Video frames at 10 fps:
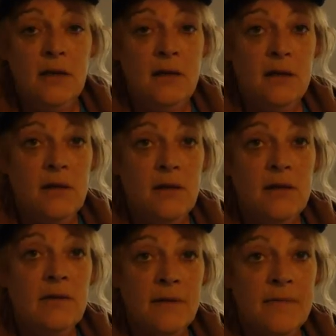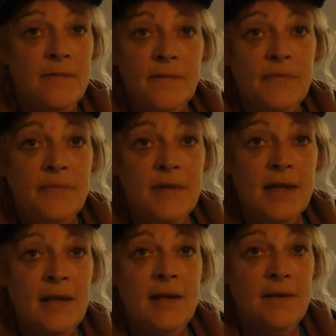I was about to interject and go,
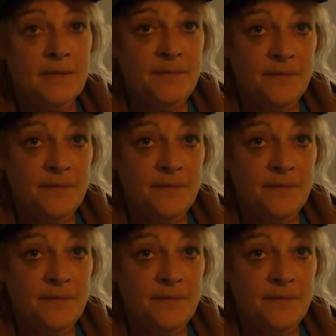coffee.